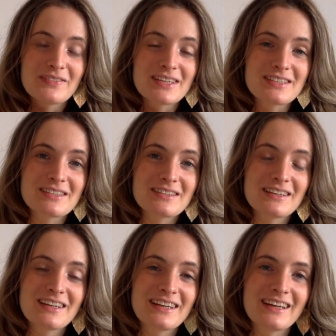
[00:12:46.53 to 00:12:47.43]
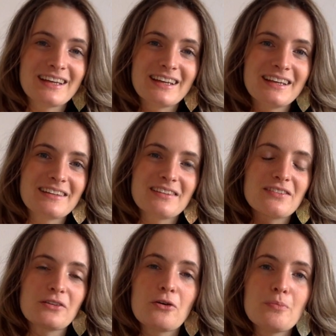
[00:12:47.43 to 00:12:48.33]
it's
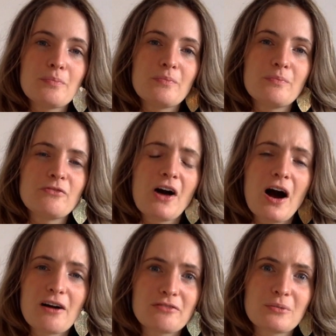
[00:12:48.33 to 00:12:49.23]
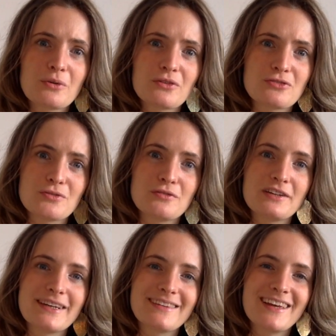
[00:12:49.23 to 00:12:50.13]
just so far from what the truth
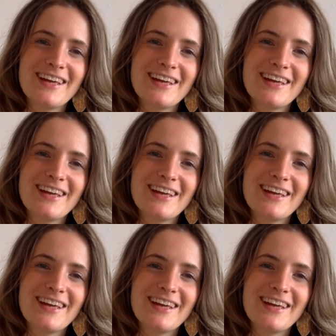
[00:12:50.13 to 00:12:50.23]
is.